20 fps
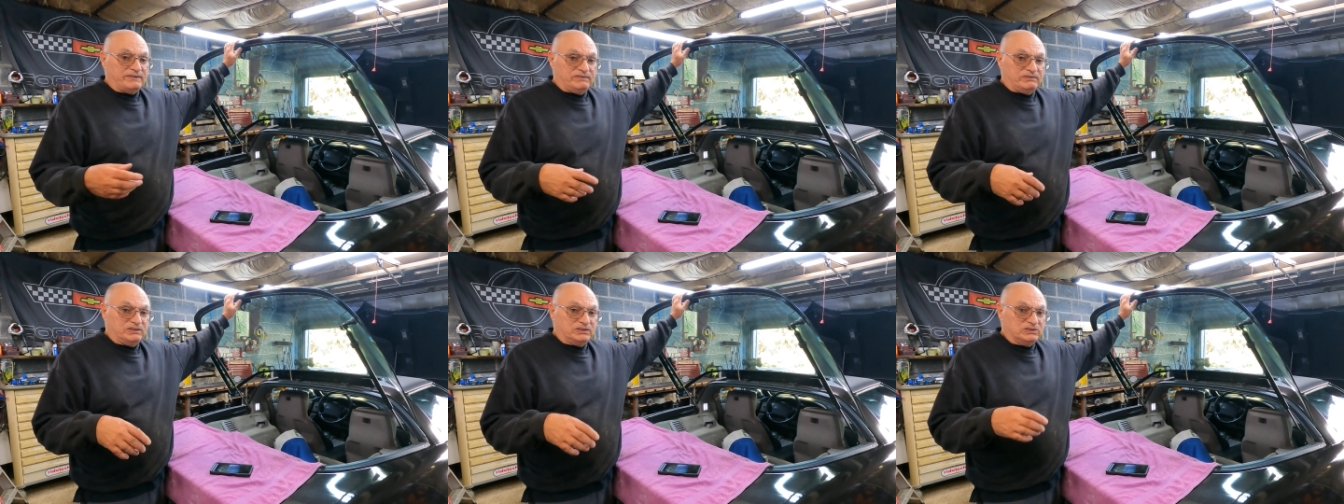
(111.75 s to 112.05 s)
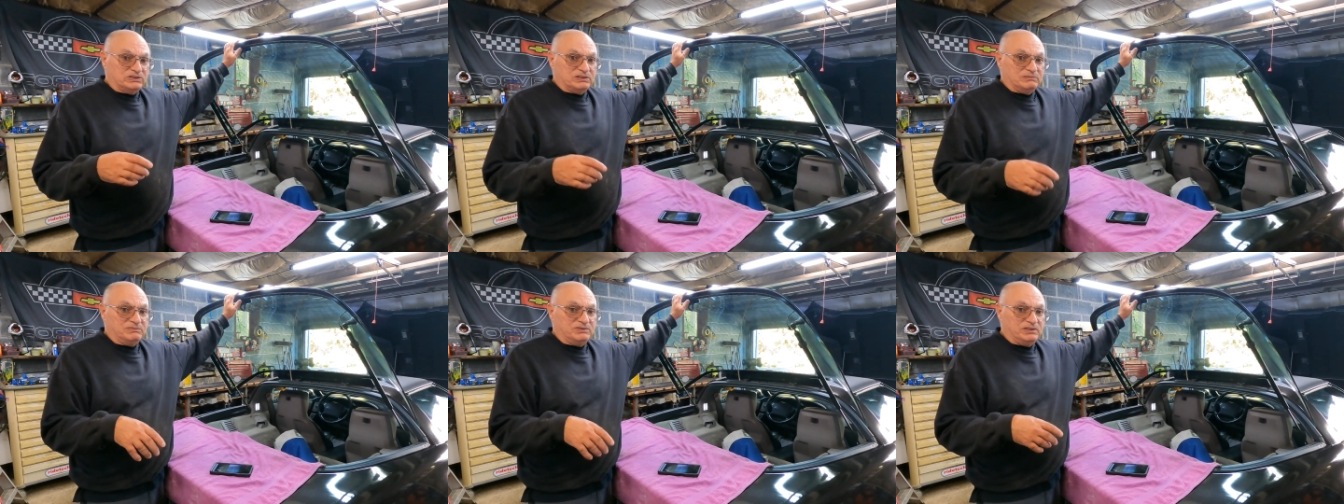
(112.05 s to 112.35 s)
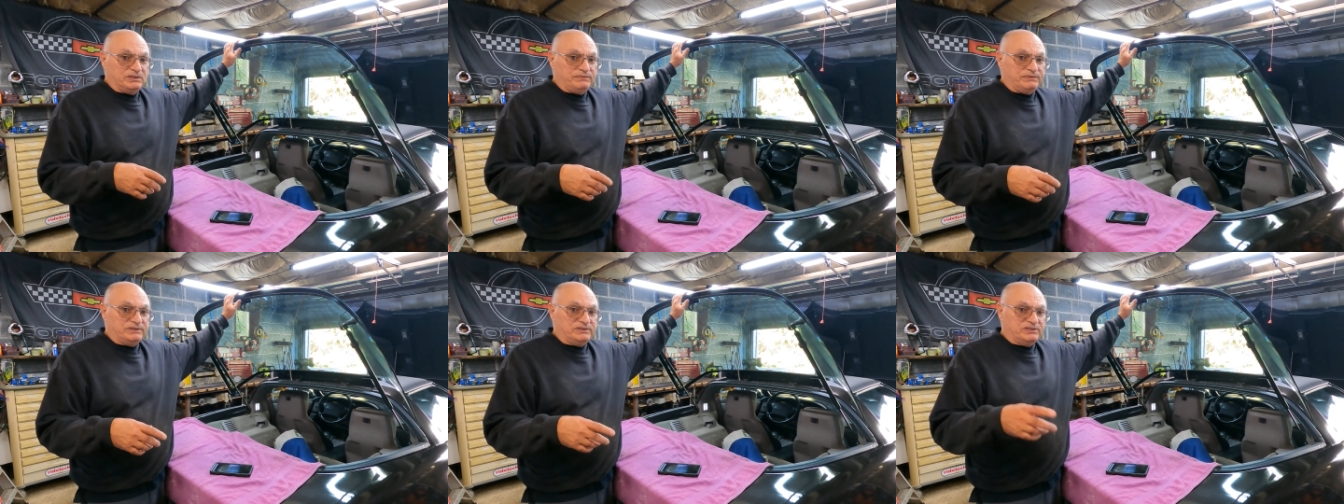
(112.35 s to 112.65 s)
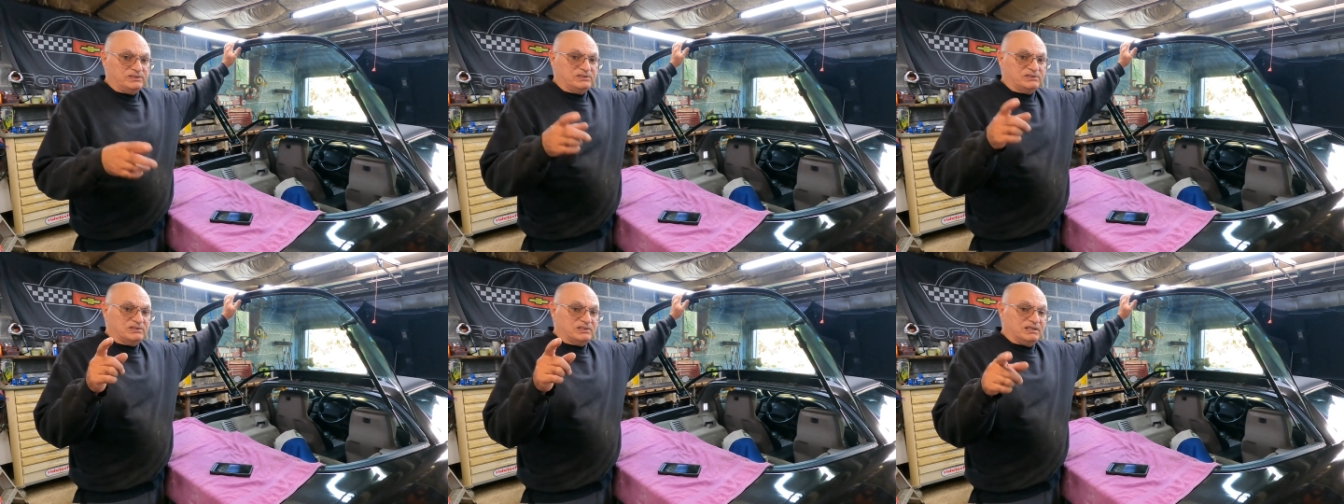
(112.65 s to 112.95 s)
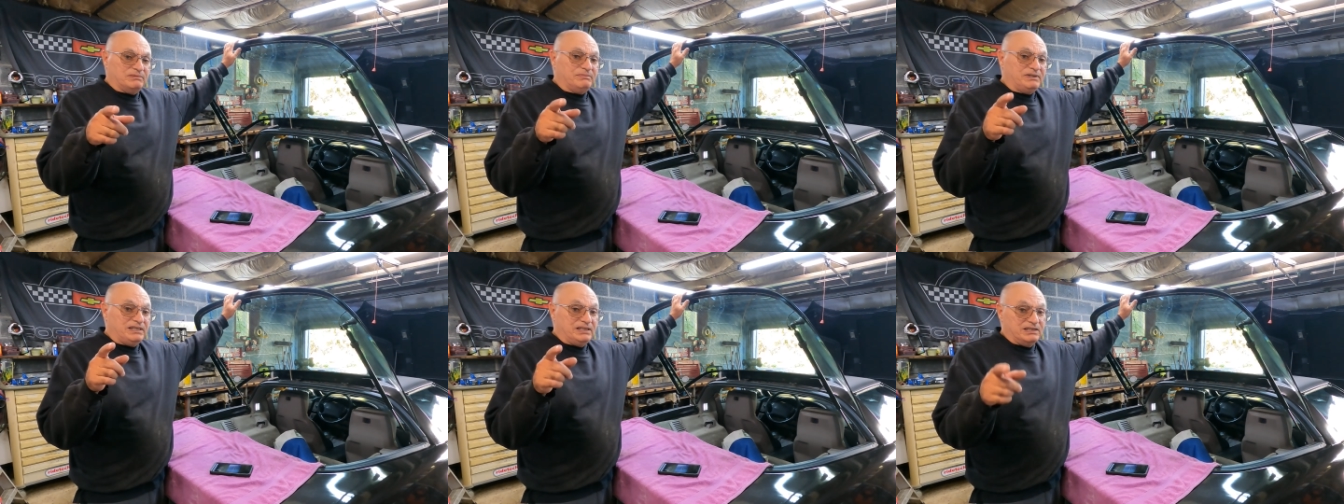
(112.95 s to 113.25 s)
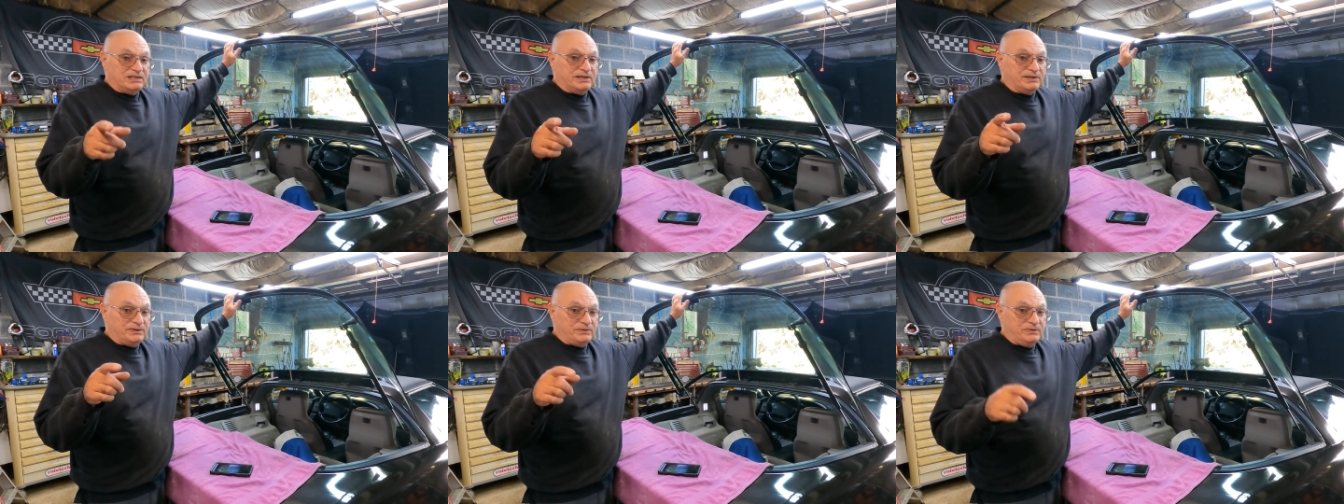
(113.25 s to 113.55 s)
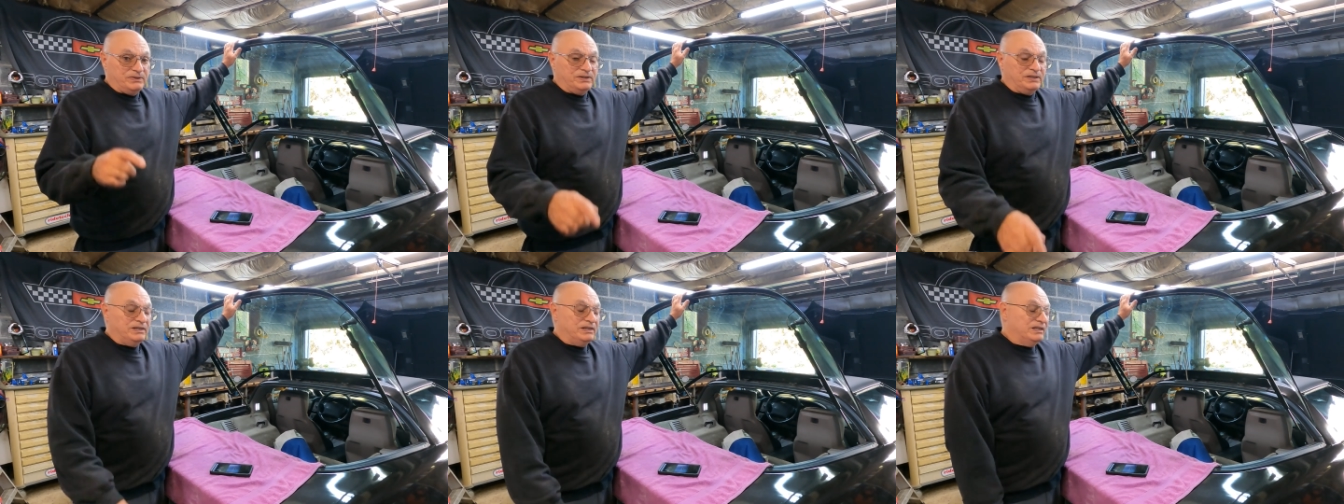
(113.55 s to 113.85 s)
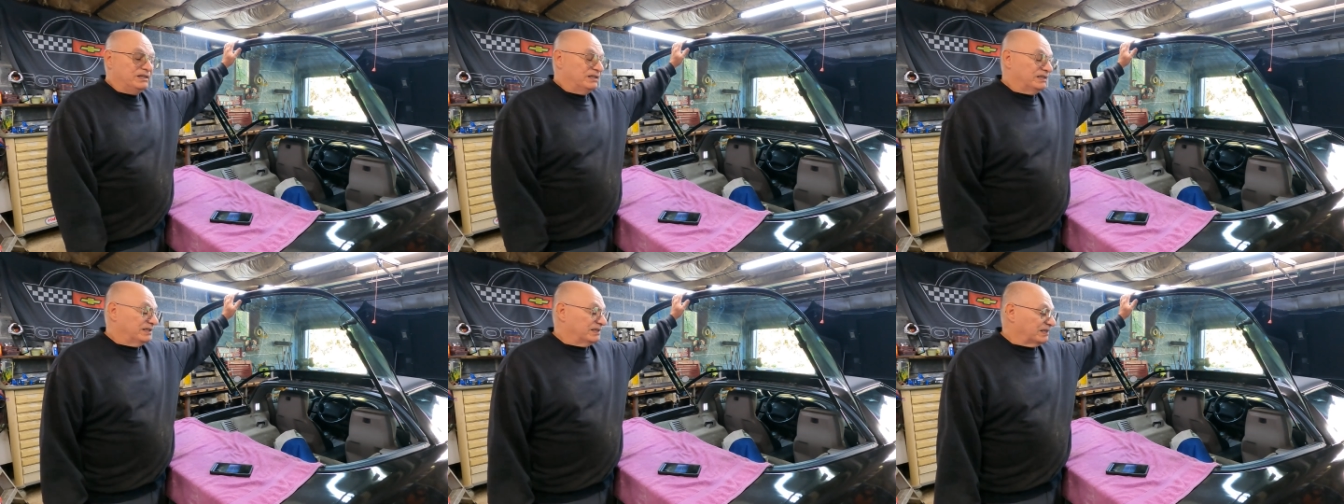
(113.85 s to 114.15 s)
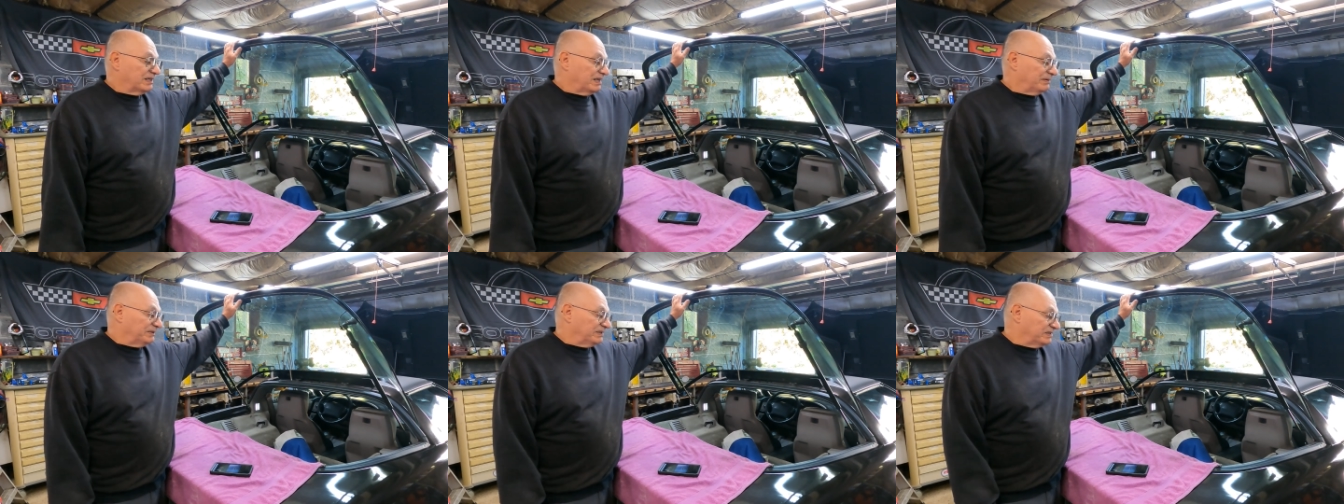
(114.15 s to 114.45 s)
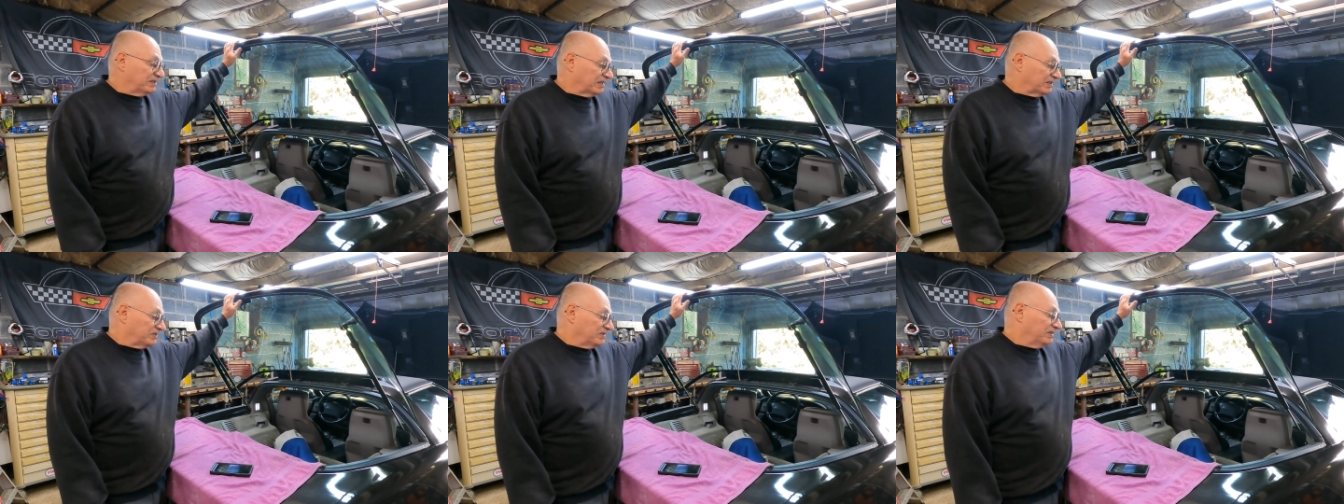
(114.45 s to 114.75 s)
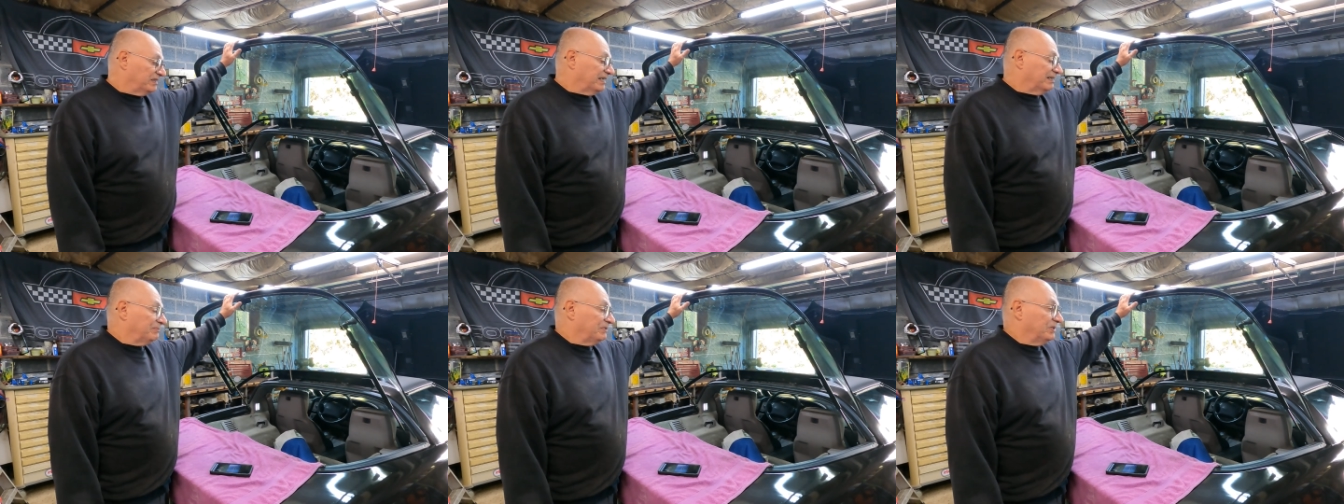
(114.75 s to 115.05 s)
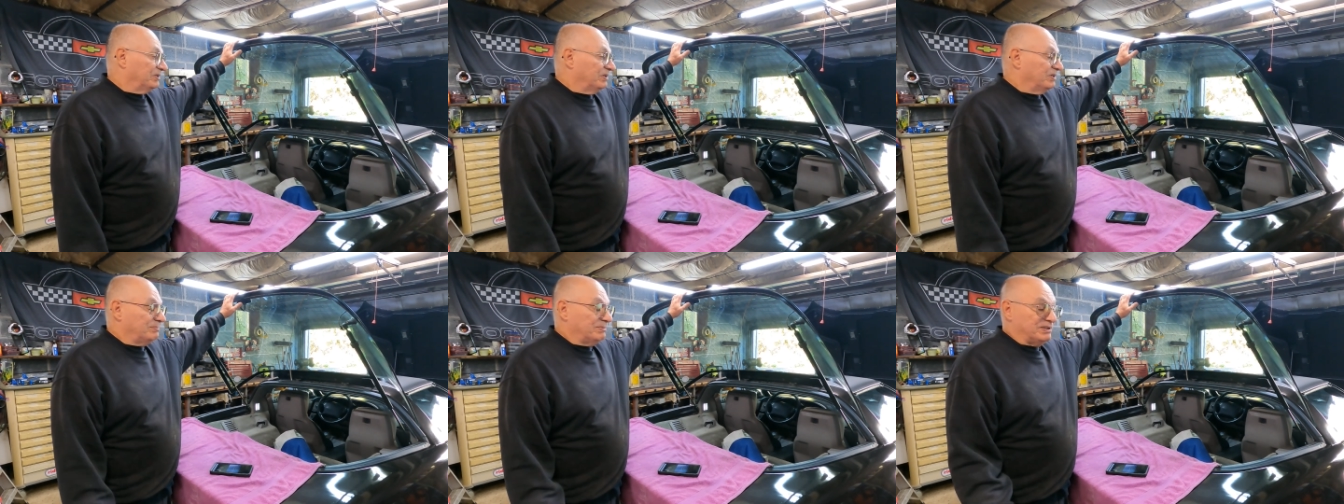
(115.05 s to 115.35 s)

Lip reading: if there's some differences, let me know in the comment section down below.